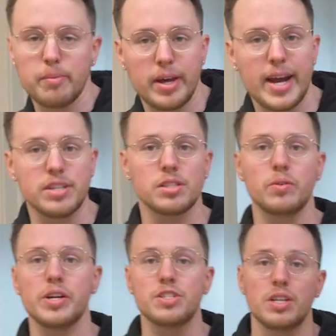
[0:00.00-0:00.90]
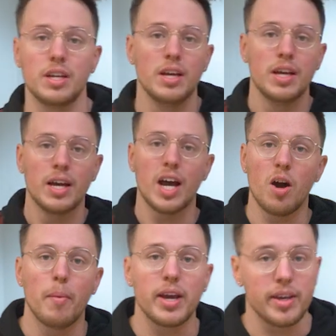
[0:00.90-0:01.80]
You might ask the question,
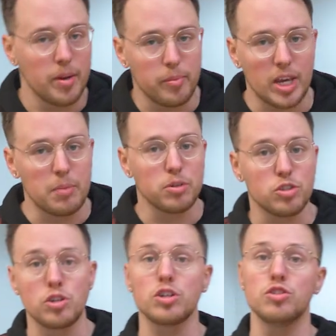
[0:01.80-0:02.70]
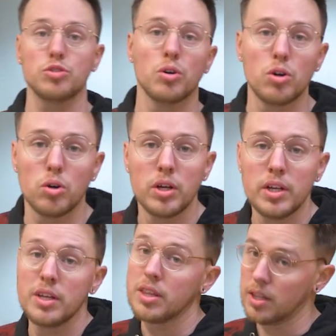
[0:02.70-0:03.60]
how am I going to be able to control
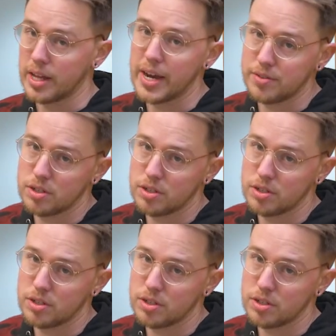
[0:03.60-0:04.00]
the live